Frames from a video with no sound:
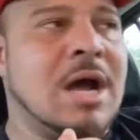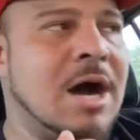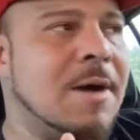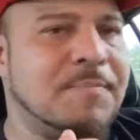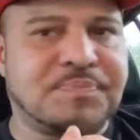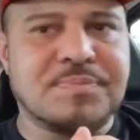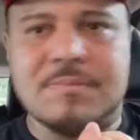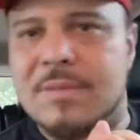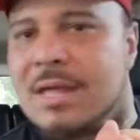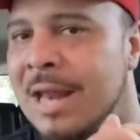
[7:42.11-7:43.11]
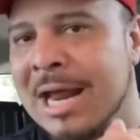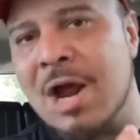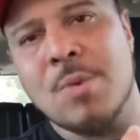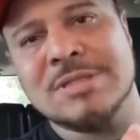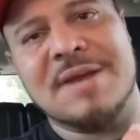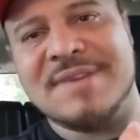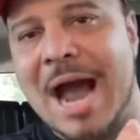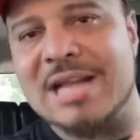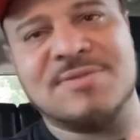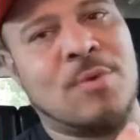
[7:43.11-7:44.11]
Um, like I always say, if
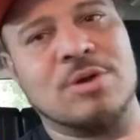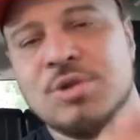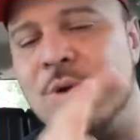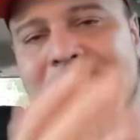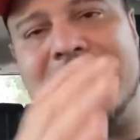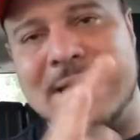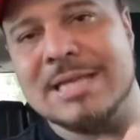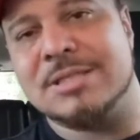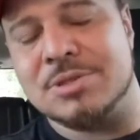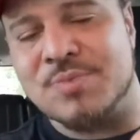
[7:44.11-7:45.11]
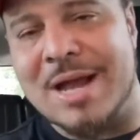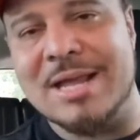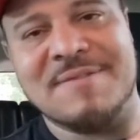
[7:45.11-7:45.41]
God is for us, who could be against us, right?